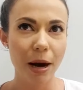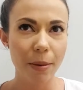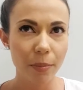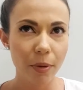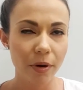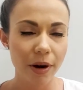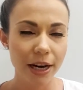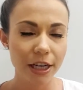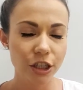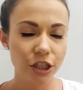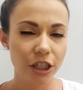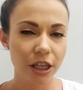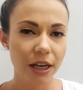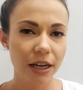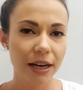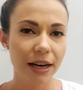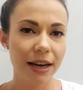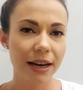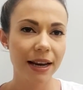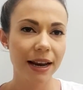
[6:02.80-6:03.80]

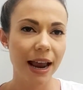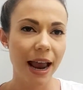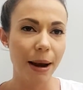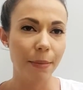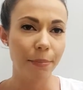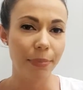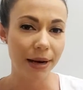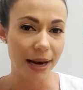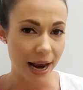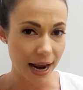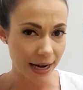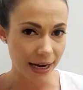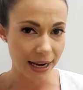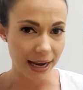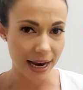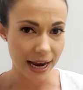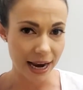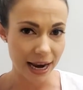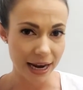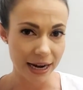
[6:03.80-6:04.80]
preparation and
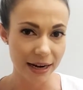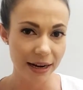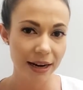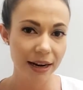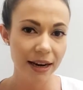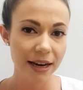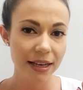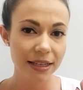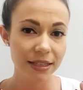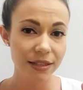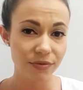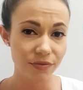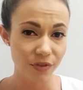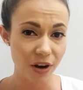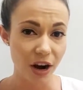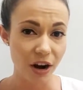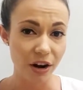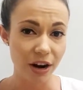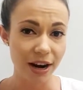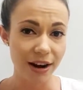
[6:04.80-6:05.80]
planning ahead is
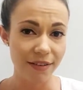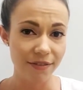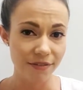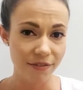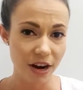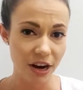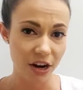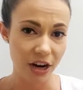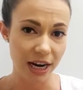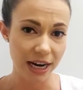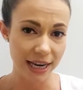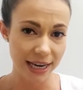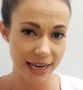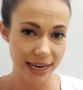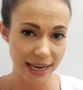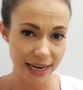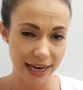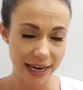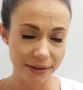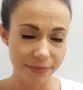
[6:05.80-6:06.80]
very, very
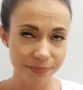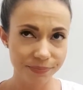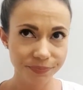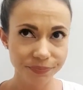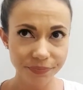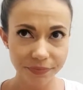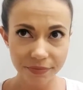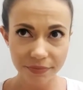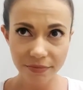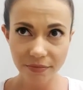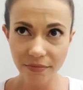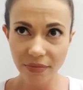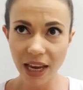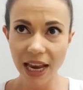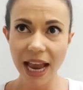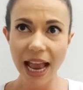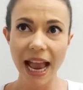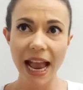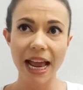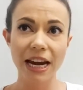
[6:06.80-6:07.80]
key.
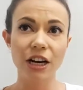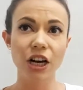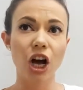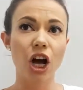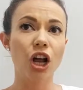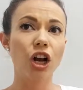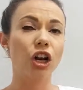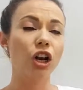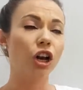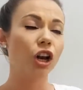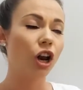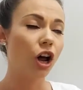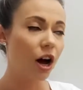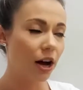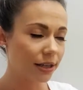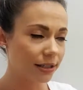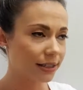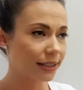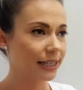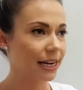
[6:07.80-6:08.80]
And
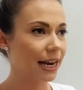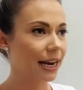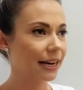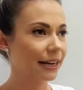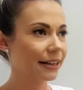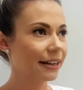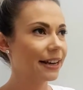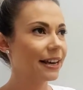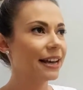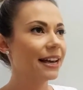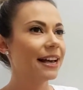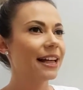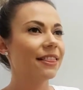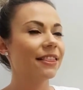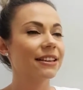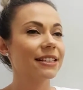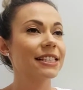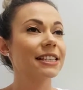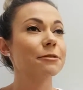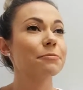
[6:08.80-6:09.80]
lastly,
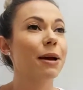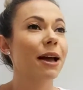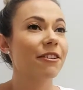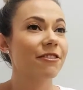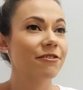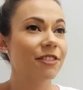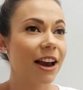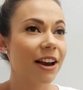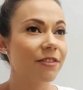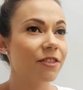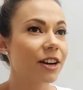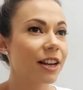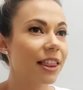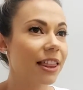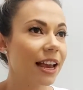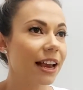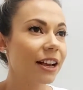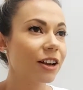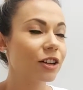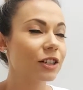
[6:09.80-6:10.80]
this is my favorite
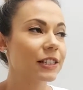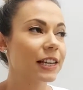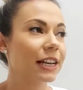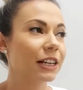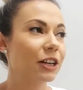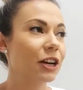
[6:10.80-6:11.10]
thing because I